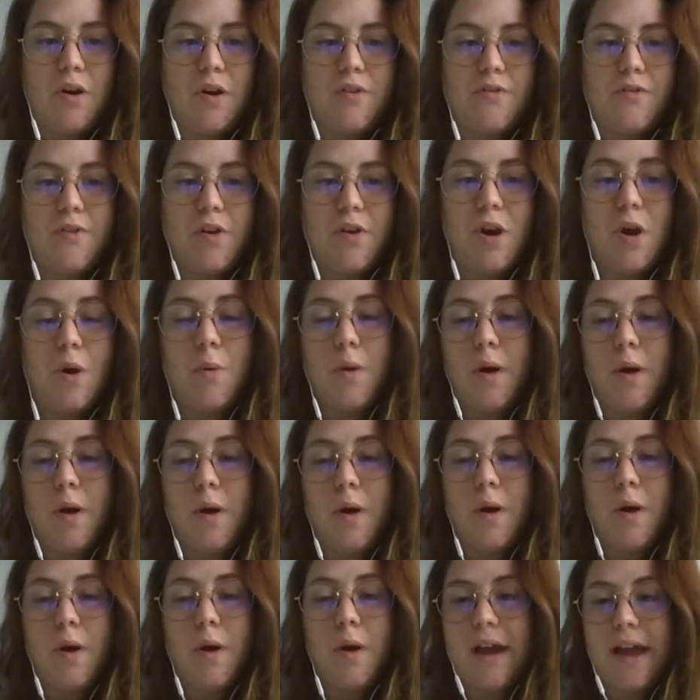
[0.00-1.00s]
of
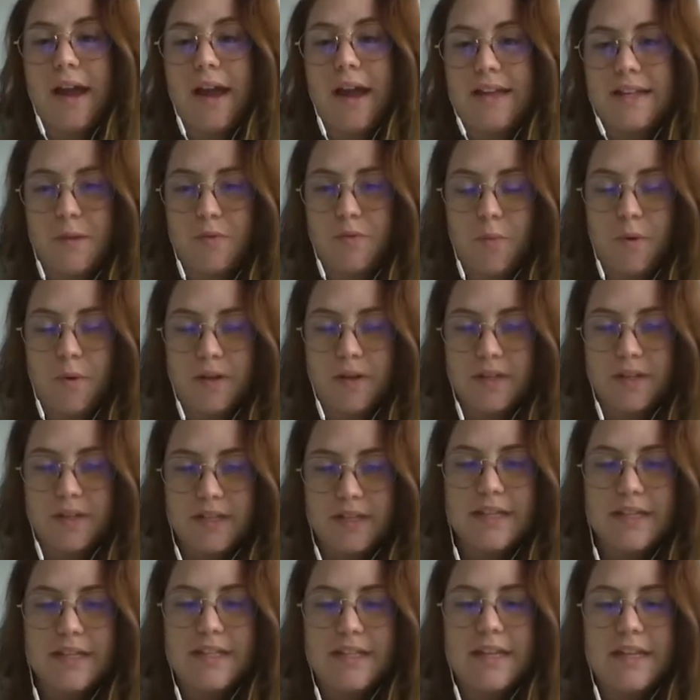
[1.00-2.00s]
lower RCA
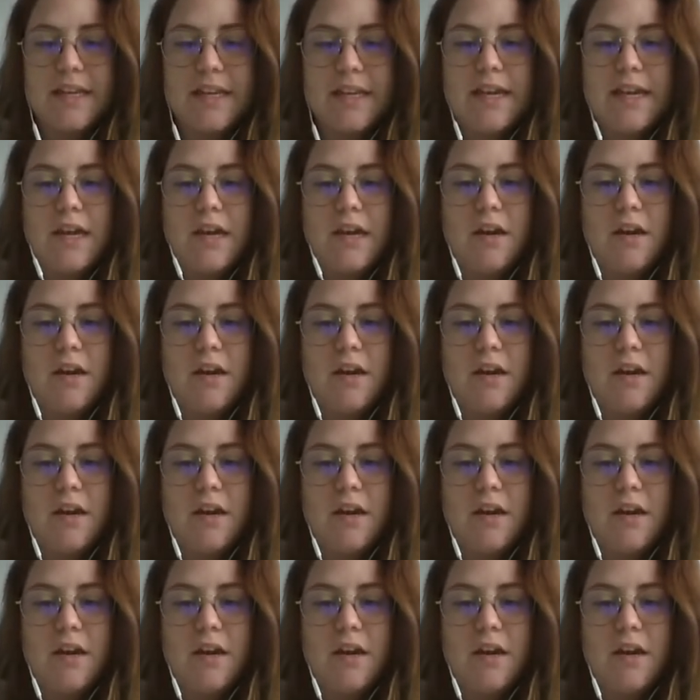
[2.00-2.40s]
properties,